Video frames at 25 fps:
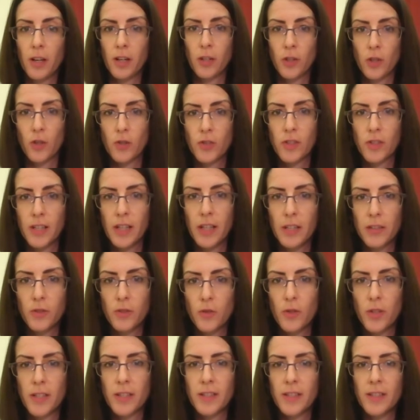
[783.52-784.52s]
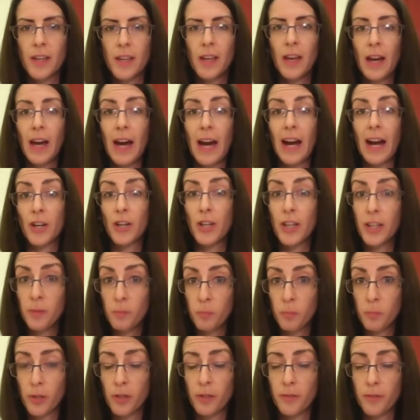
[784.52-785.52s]
across countries are
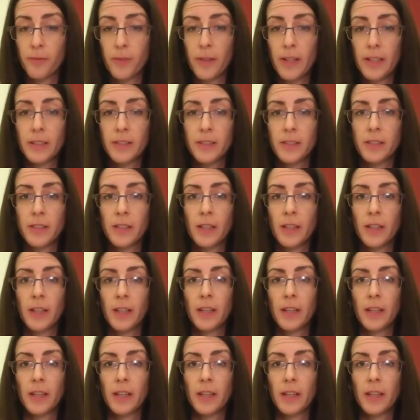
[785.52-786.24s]
imperfect,